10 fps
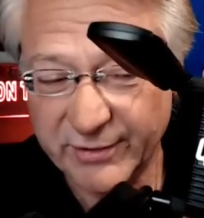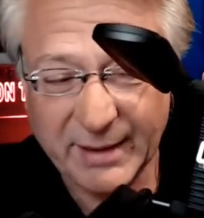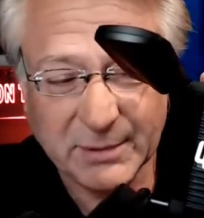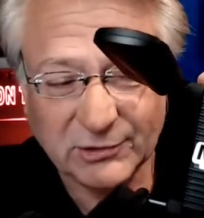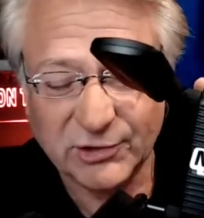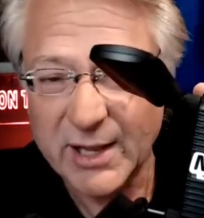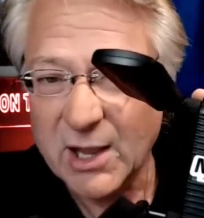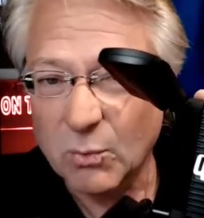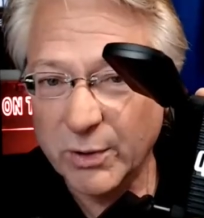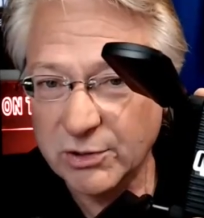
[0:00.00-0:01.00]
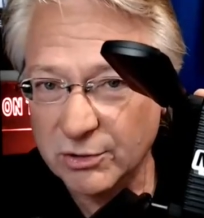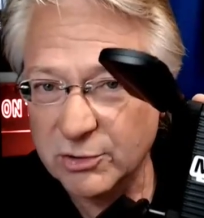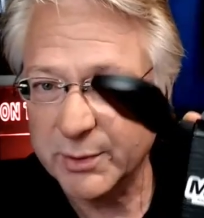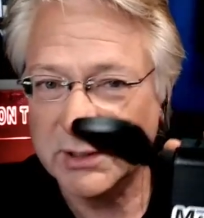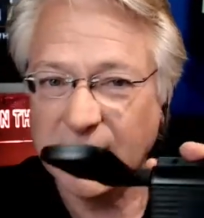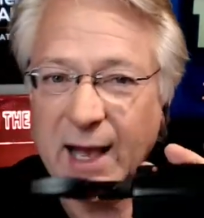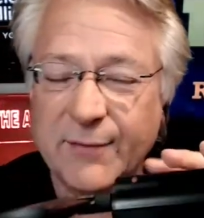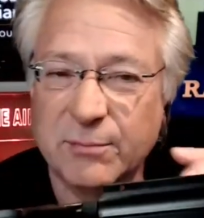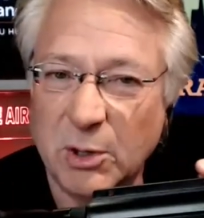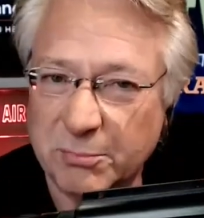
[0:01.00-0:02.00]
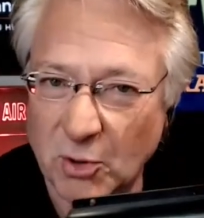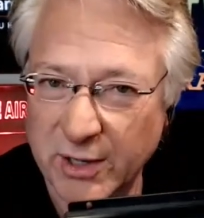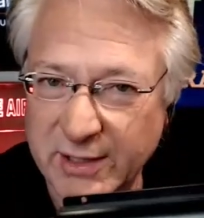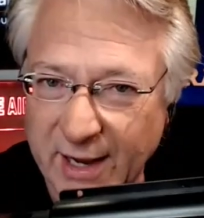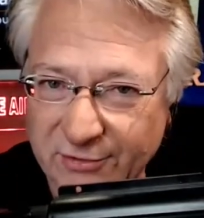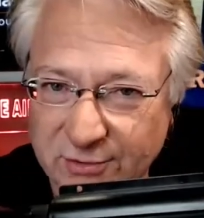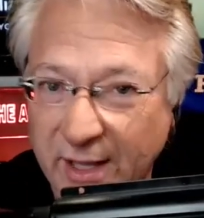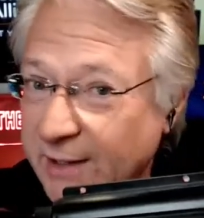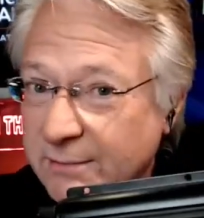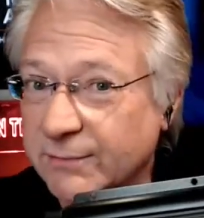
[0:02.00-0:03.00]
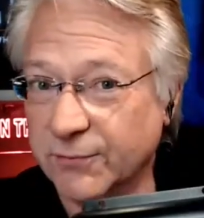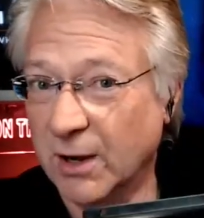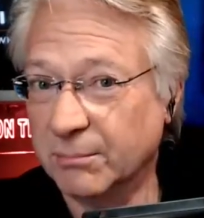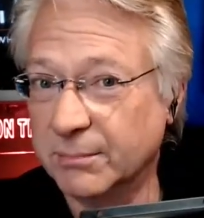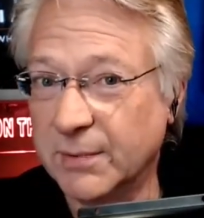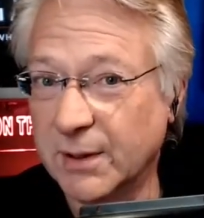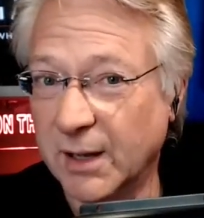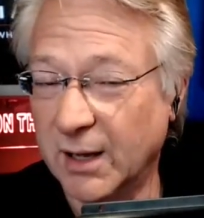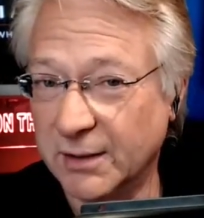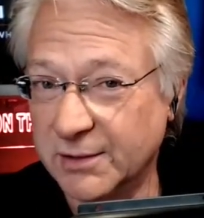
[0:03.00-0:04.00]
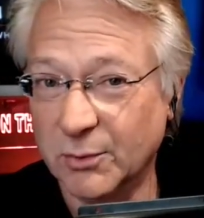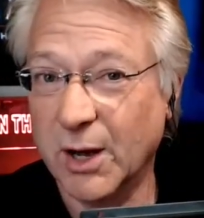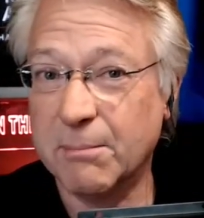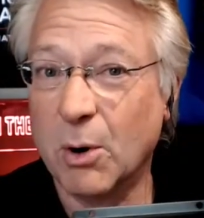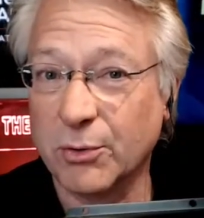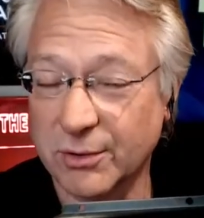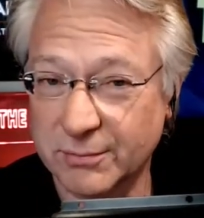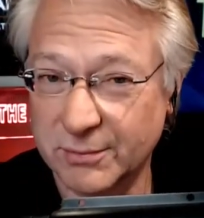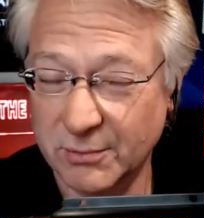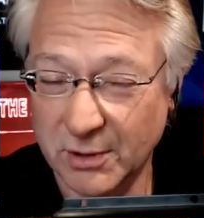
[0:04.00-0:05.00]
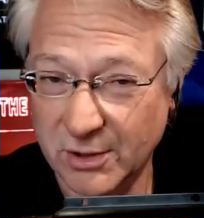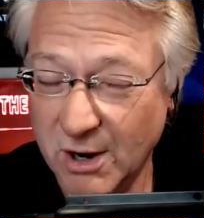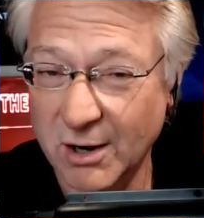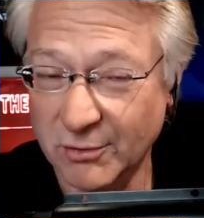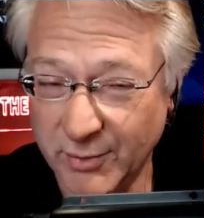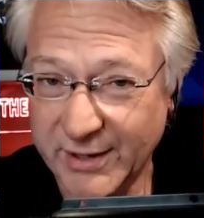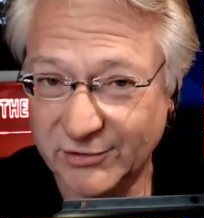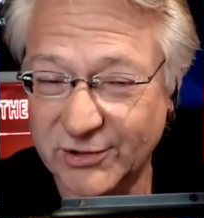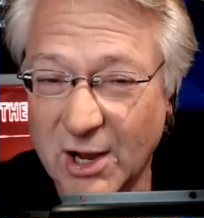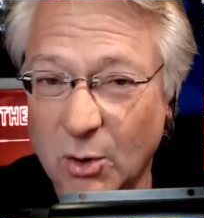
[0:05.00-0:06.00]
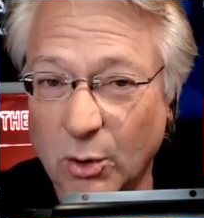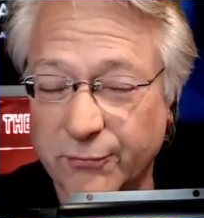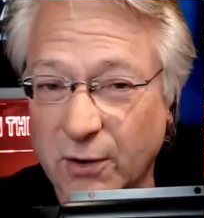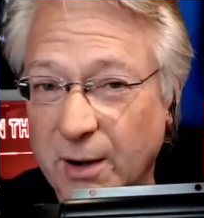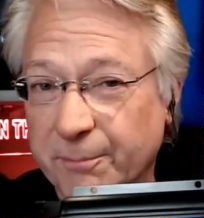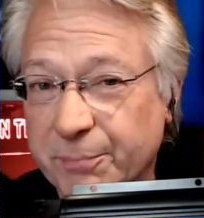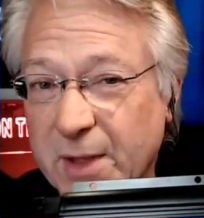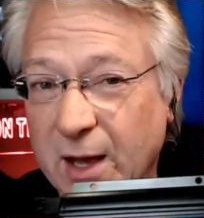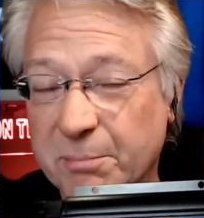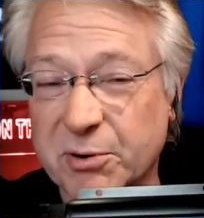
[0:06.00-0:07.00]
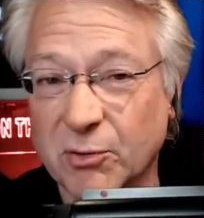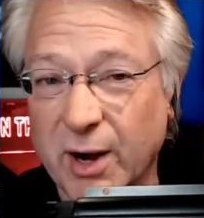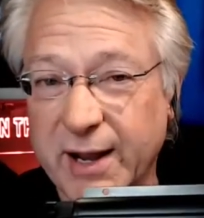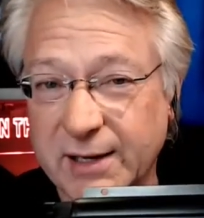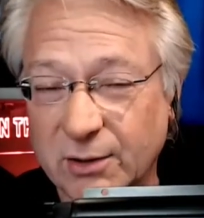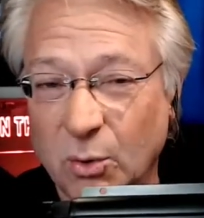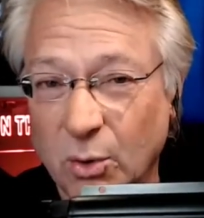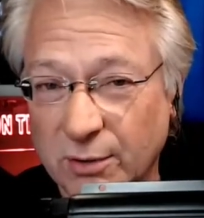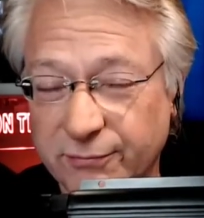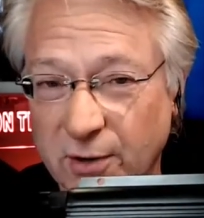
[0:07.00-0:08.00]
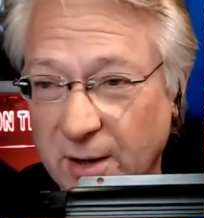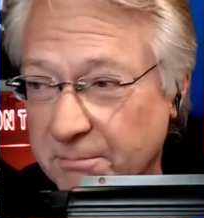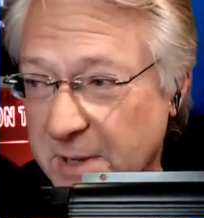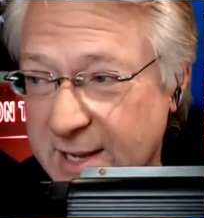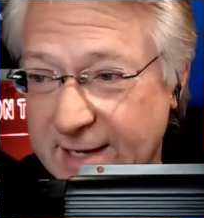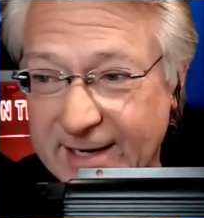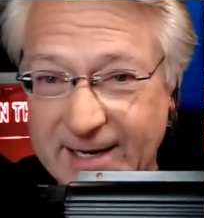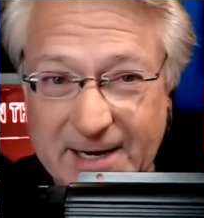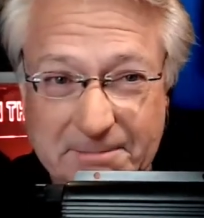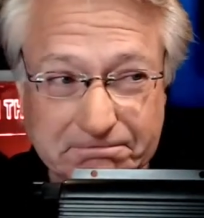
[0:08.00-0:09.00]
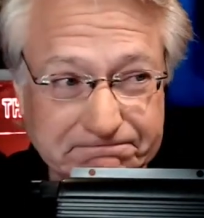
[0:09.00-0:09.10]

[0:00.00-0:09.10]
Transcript: And that means when you're doing a live remote broadcast, like from a car race, or from a parade, or from a